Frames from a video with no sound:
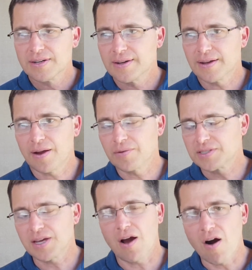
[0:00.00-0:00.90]
I want to
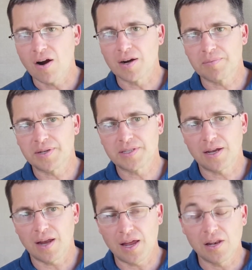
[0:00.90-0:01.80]
say art, but it's
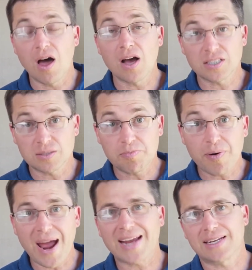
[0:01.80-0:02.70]
a, a lost
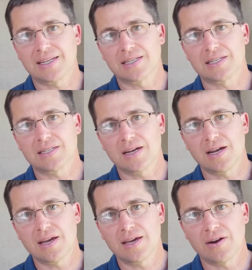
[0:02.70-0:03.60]
practice
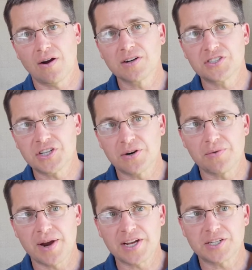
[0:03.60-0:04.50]
in our
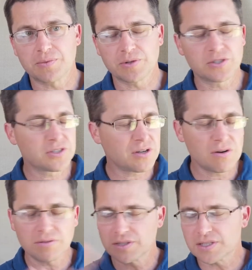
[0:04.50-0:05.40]
generation, we're
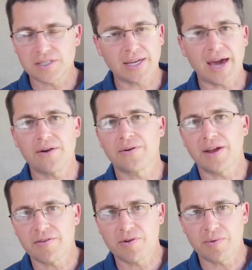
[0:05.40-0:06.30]
so just scattered
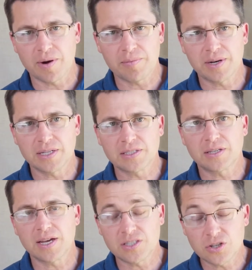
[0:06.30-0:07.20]
everywhere, but it's,
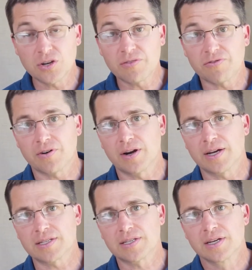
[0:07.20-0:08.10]
it's good for
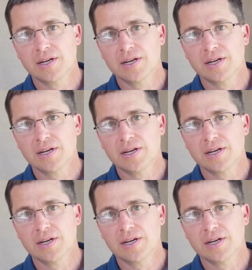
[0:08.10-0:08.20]
us